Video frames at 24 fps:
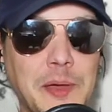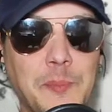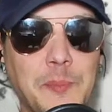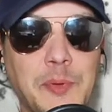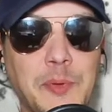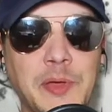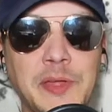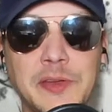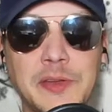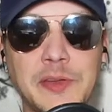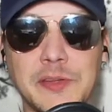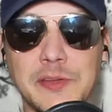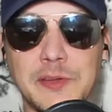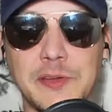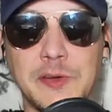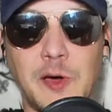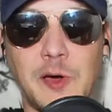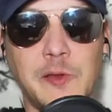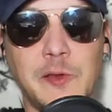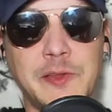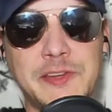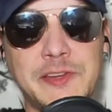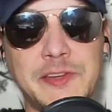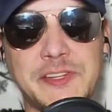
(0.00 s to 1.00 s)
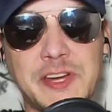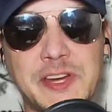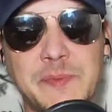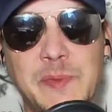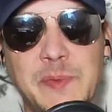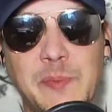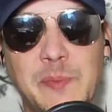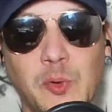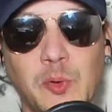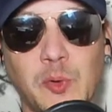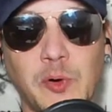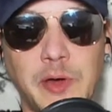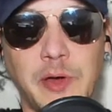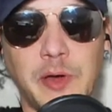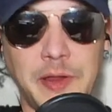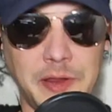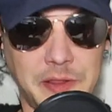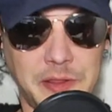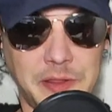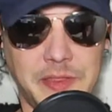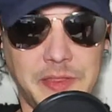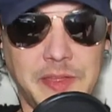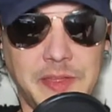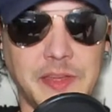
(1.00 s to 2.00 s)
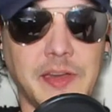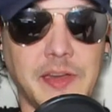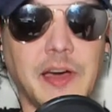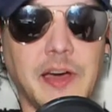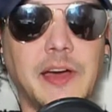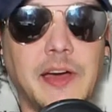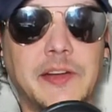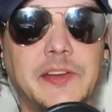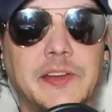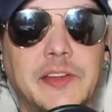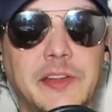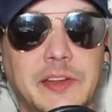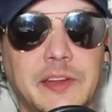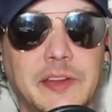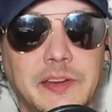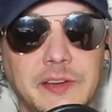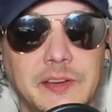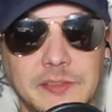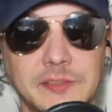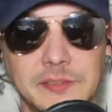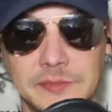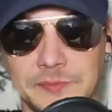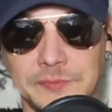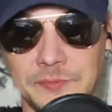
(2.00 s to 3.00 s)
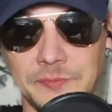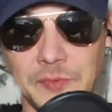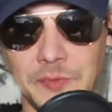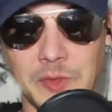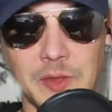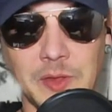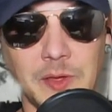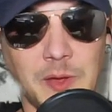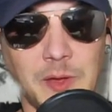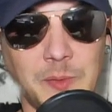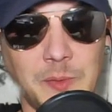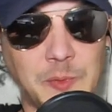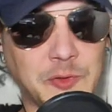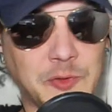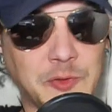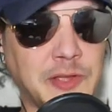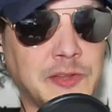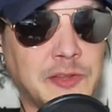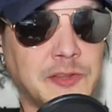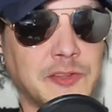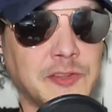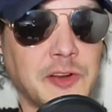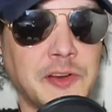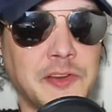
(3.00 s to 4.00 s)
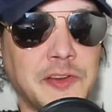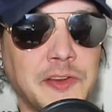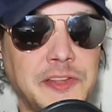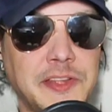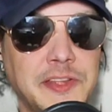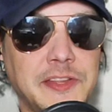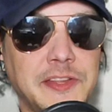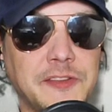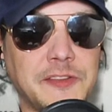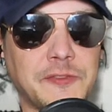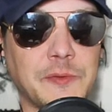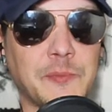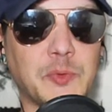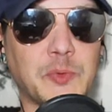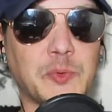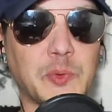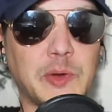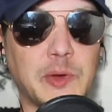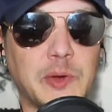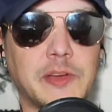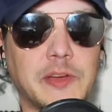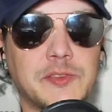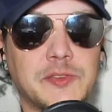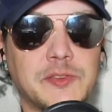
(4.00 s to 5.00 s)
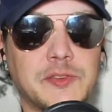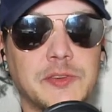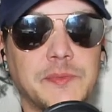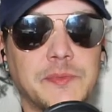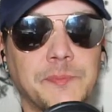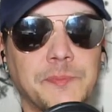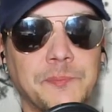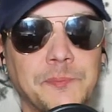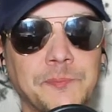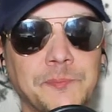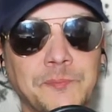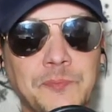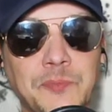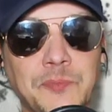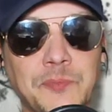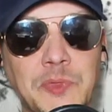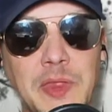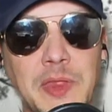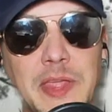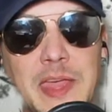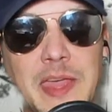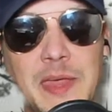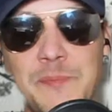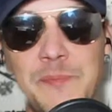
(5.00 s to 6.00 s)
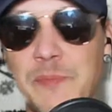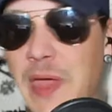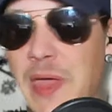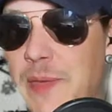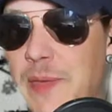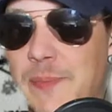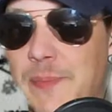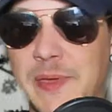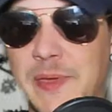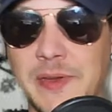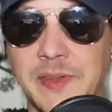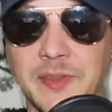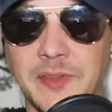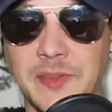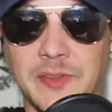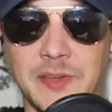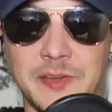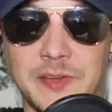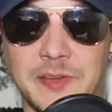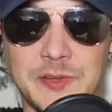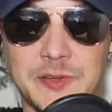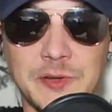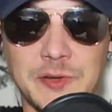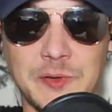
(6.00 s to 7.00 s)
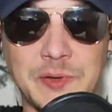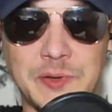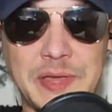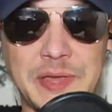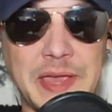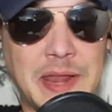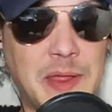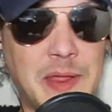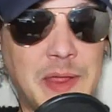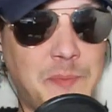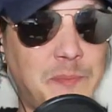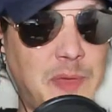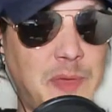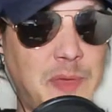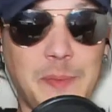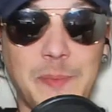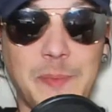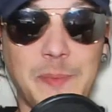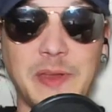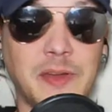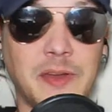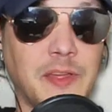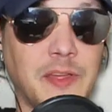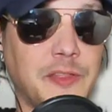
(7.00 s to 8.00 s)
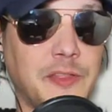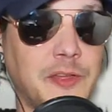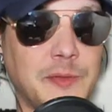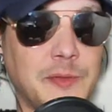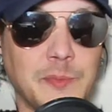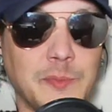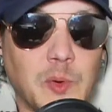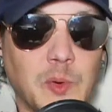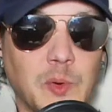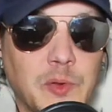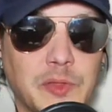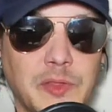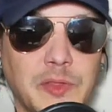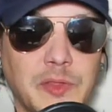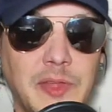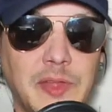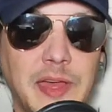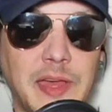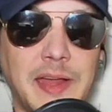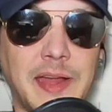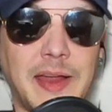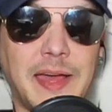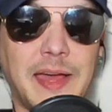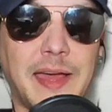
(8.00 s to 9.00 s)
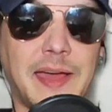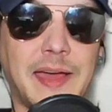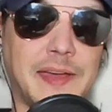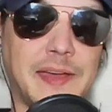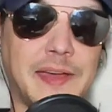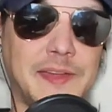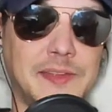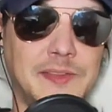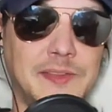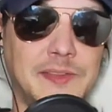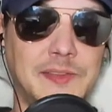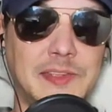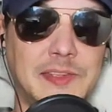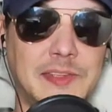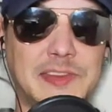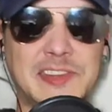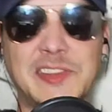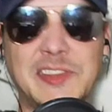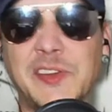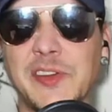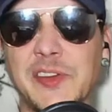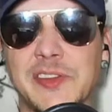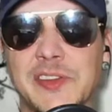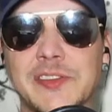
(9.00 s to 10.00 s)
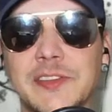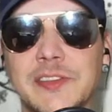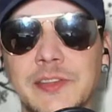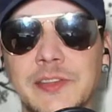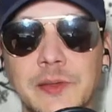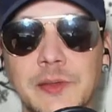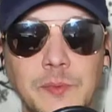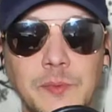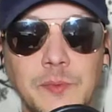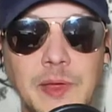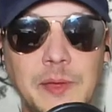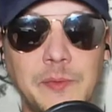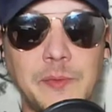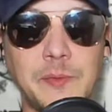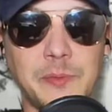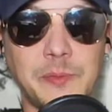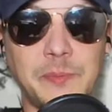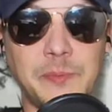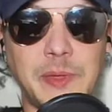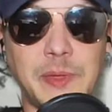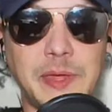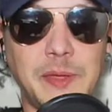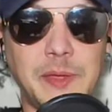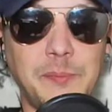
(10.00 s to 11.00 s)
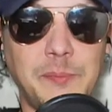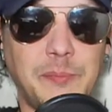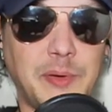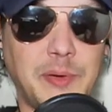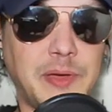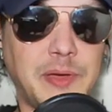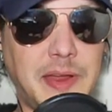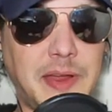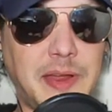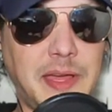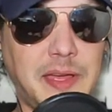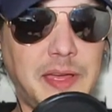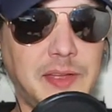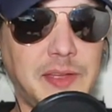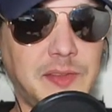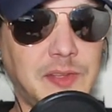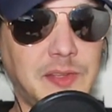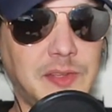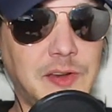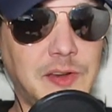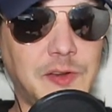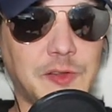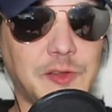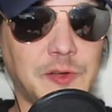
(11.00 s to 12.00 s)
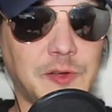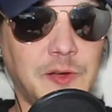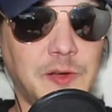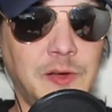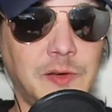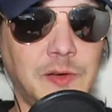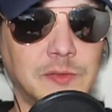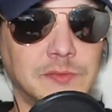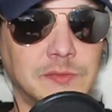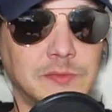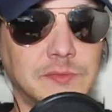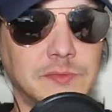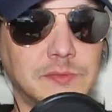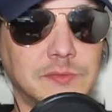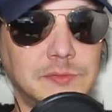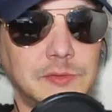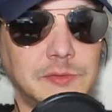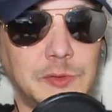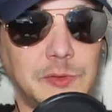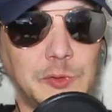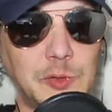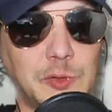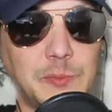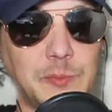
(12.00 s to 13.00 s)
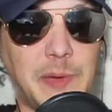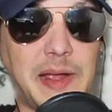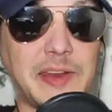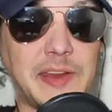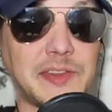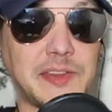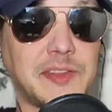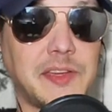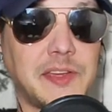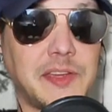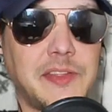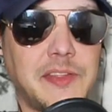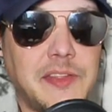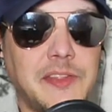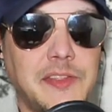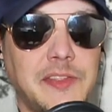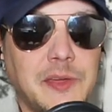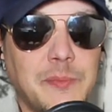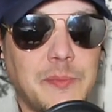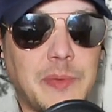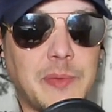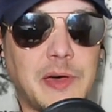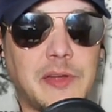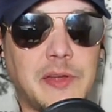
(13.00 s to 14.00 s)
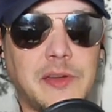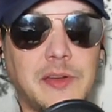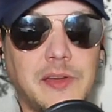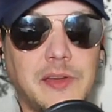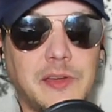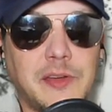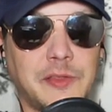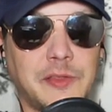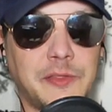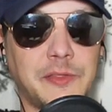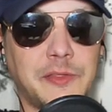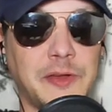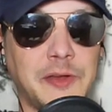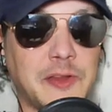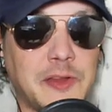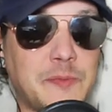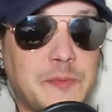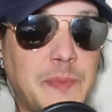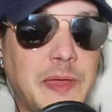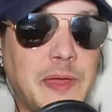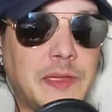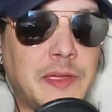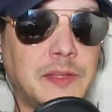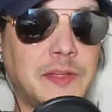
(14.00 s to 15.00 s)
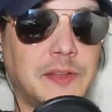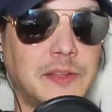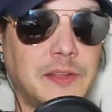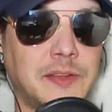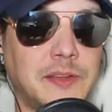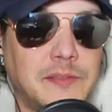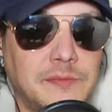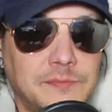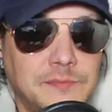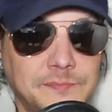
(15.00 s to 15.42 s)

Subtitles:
But calling Jeremy Boring the God King, almost like Xerxes from 300, it may be an inside joke, and it may be nothing more than that. It still didn't sit right with me, but hey, to each their own. Who am I to say anything about it other than to speculate?